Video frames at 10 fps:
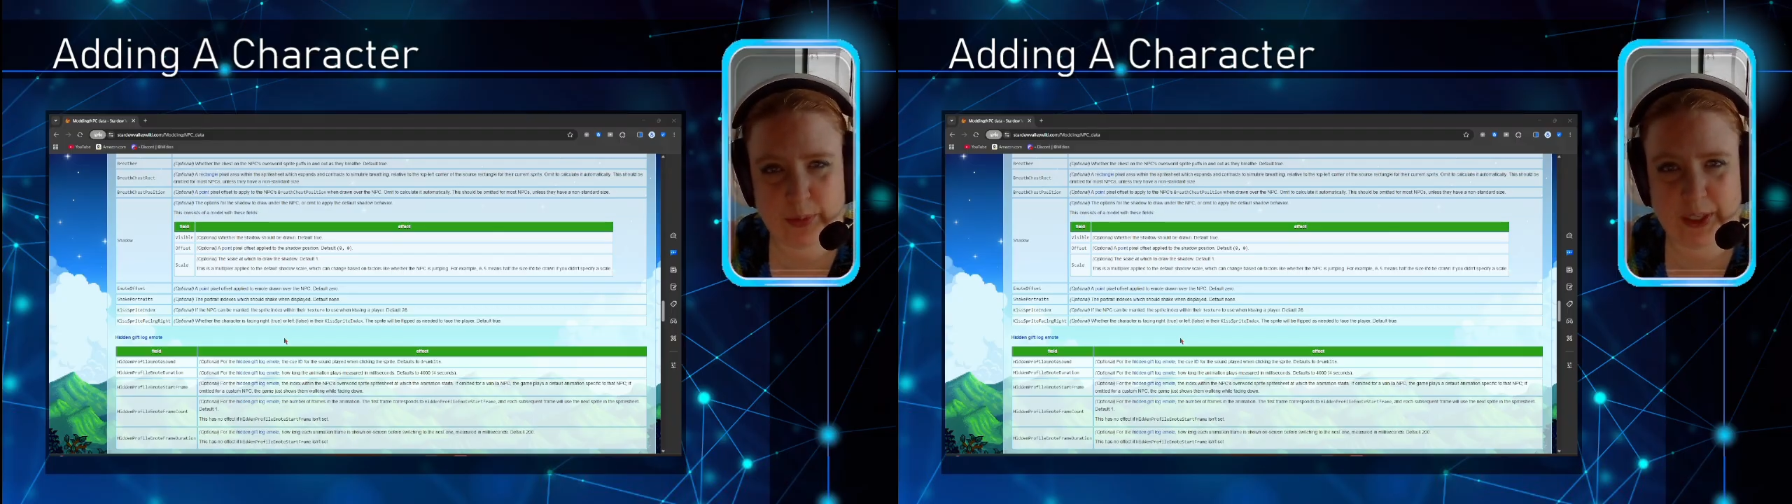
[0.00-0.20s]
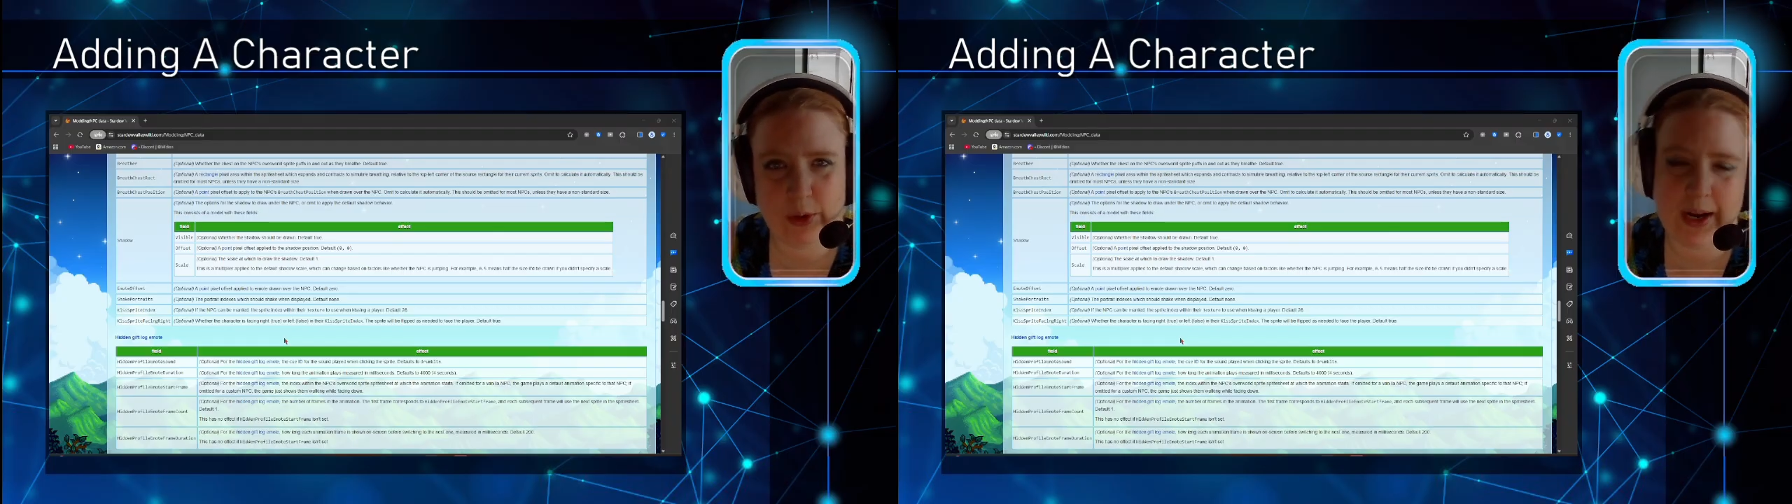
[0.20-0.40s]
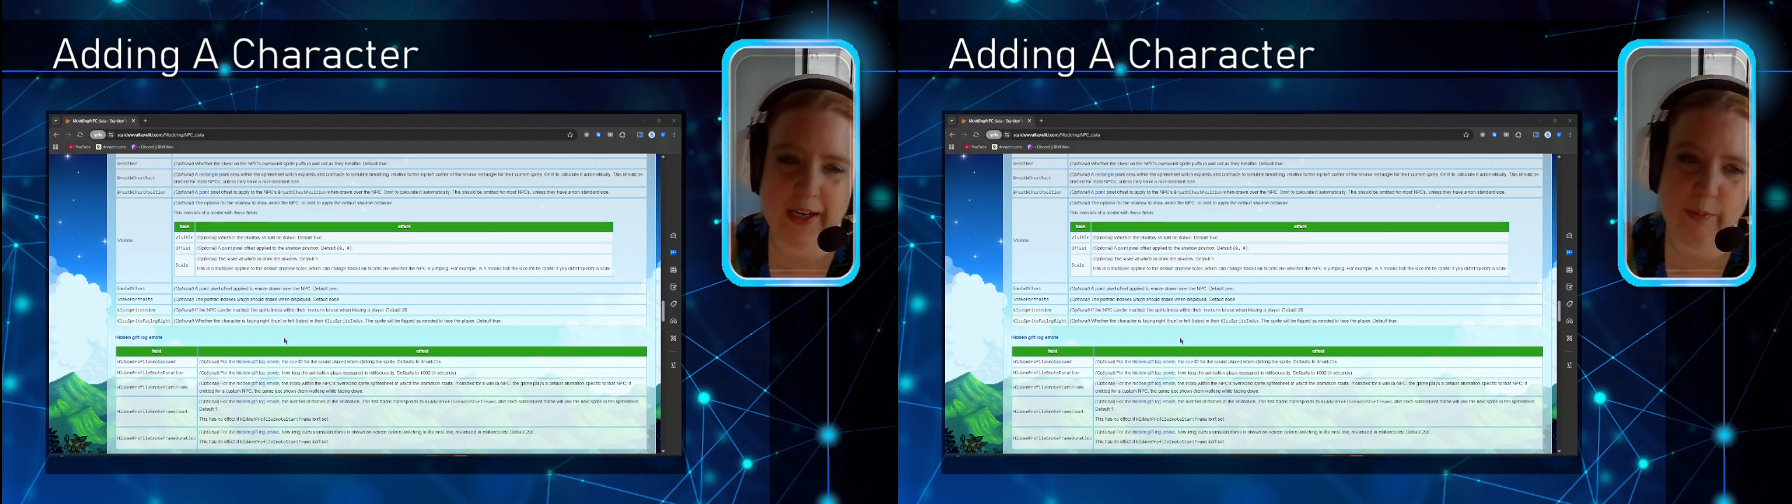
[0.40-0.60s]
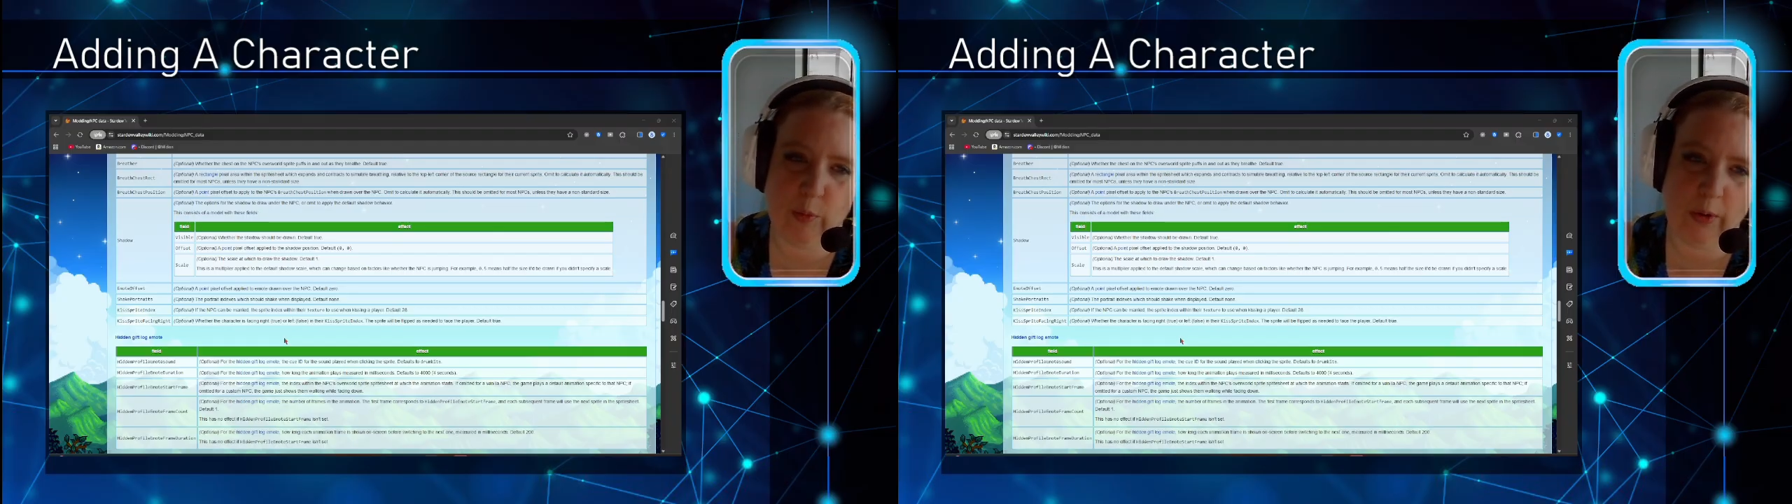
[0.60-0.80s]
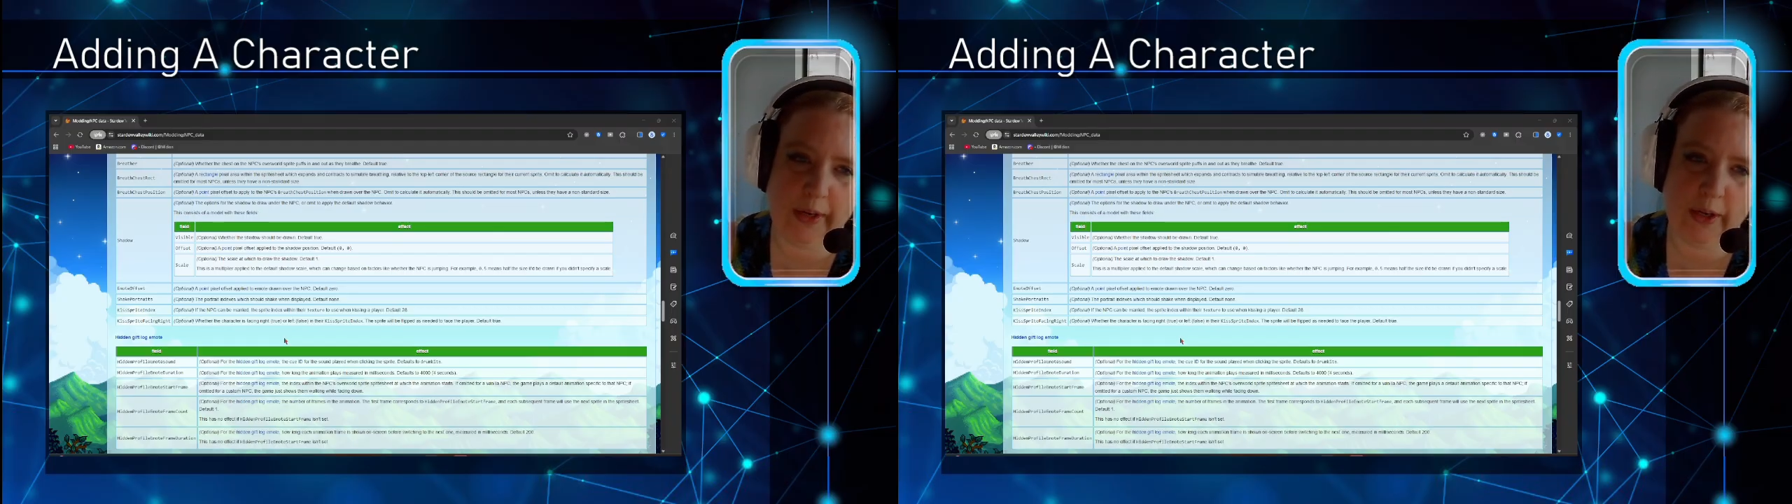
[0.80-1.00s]
but you kind of
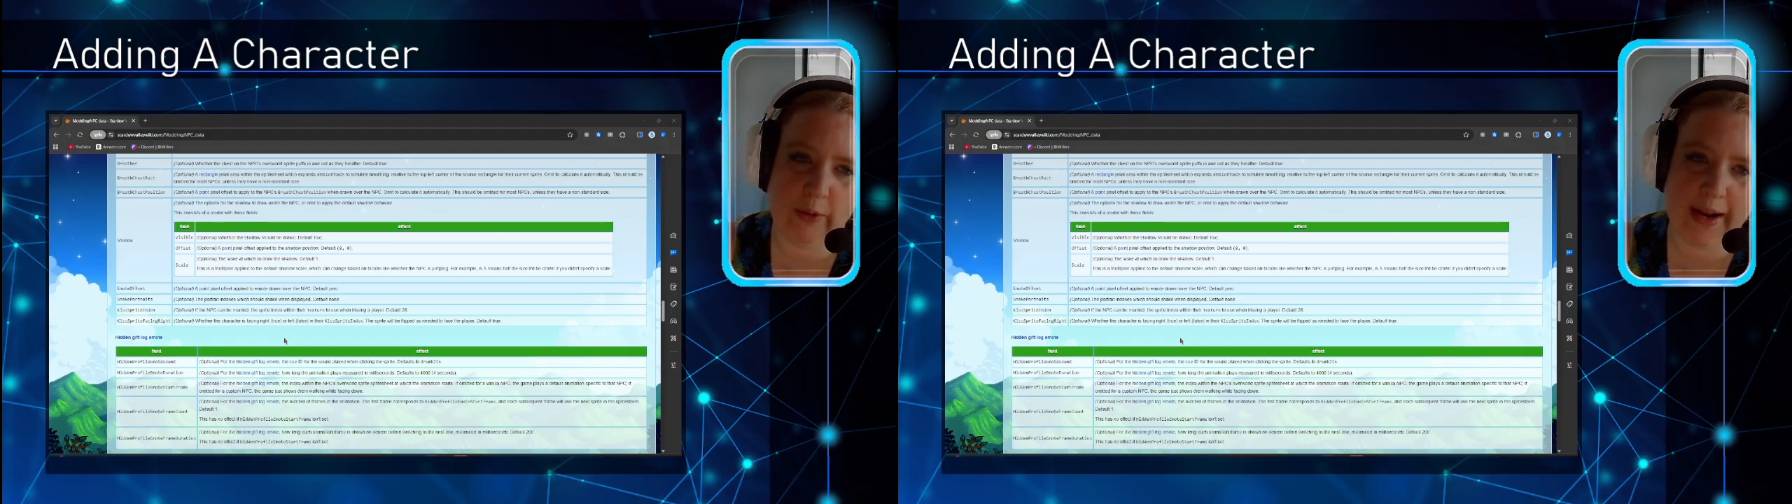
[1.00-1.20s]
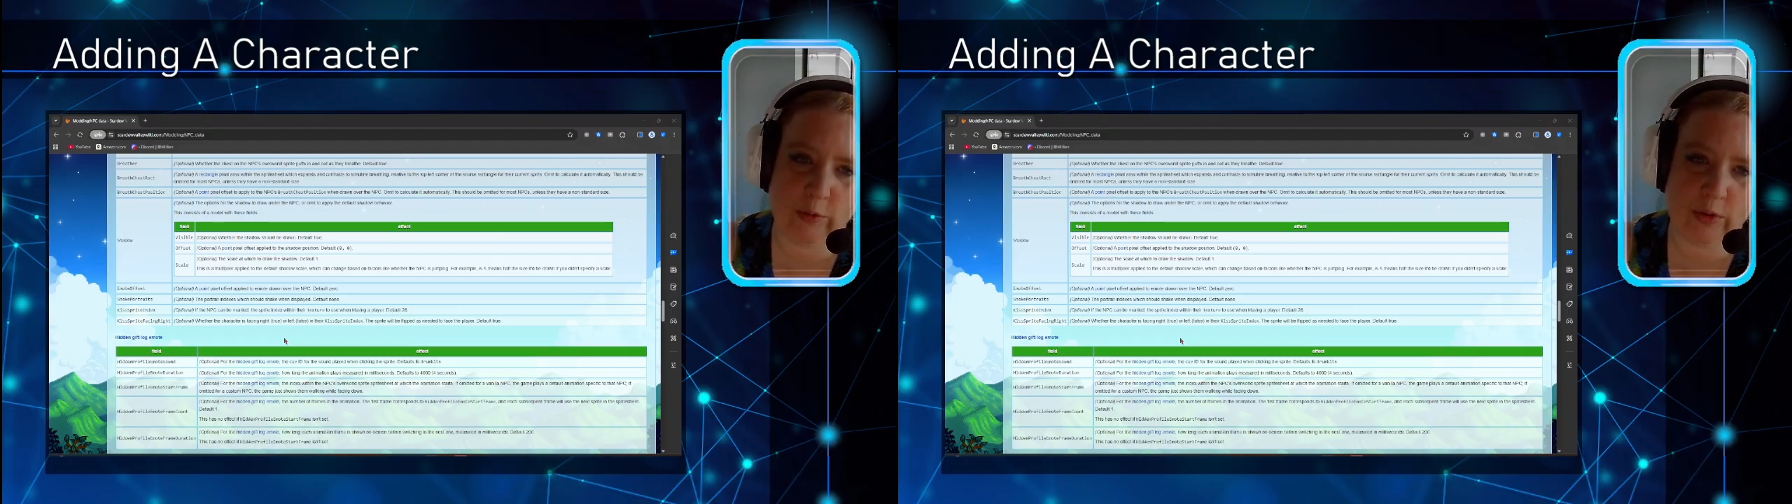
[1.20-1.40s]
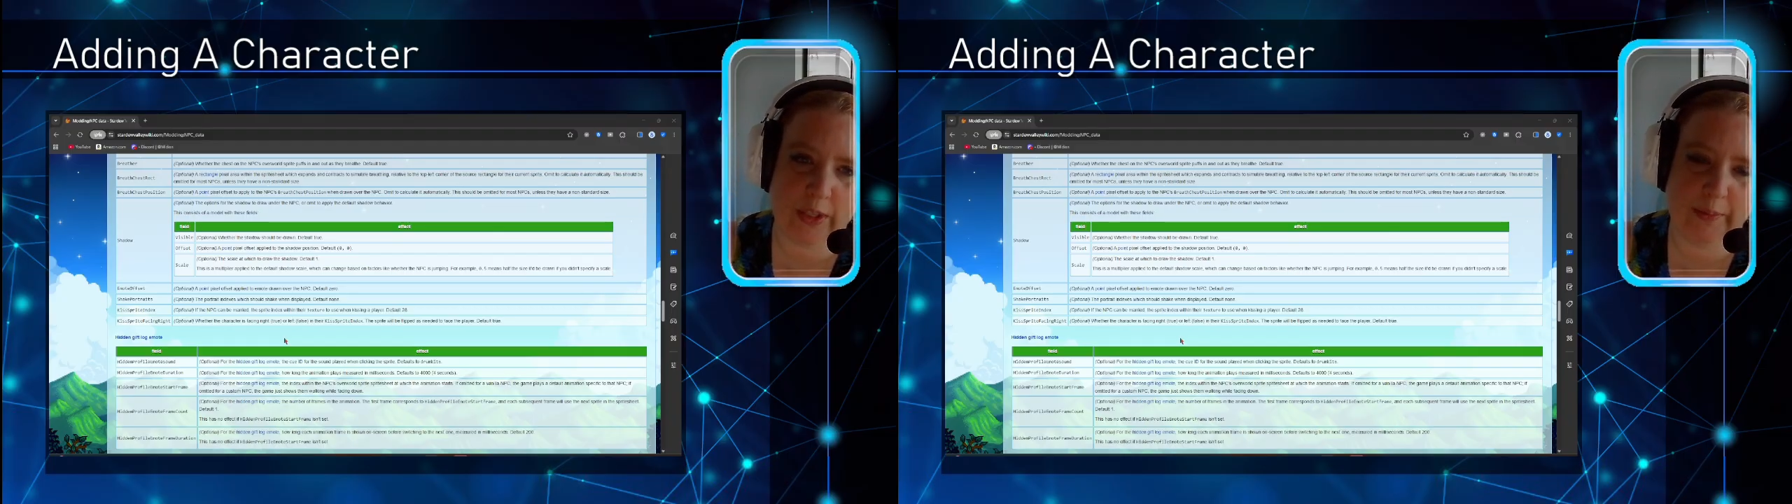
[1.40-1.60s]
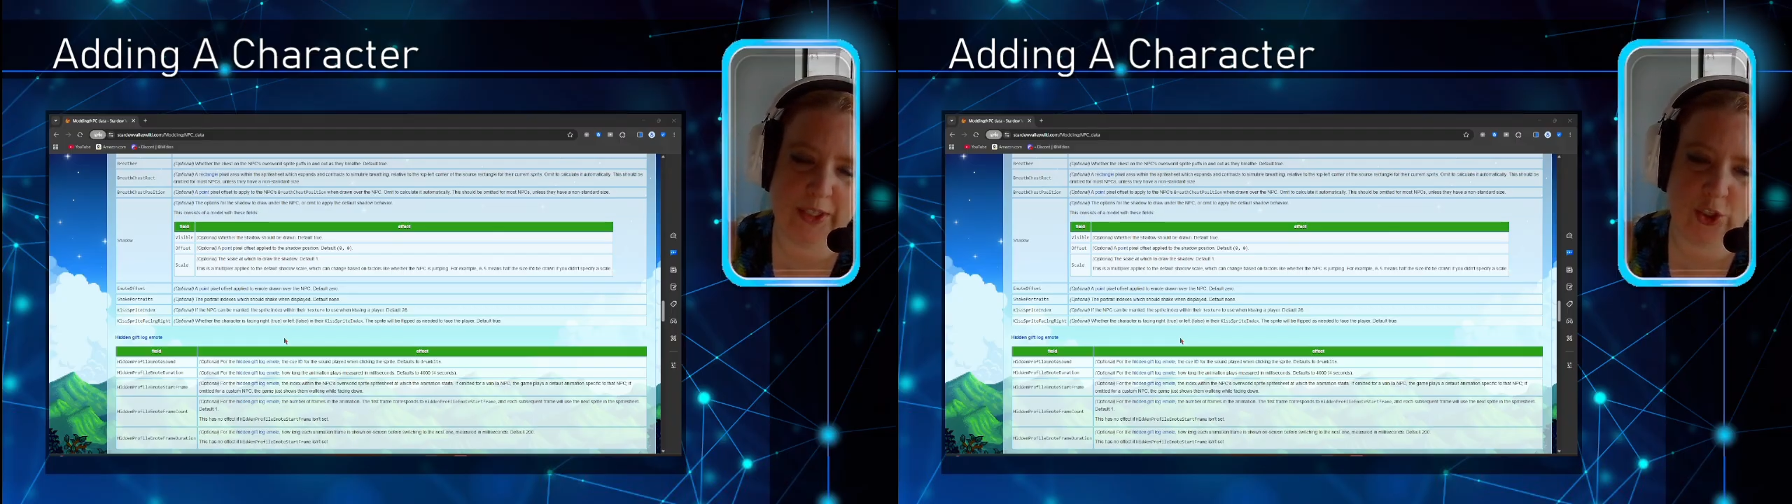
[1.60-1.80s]
more interact with them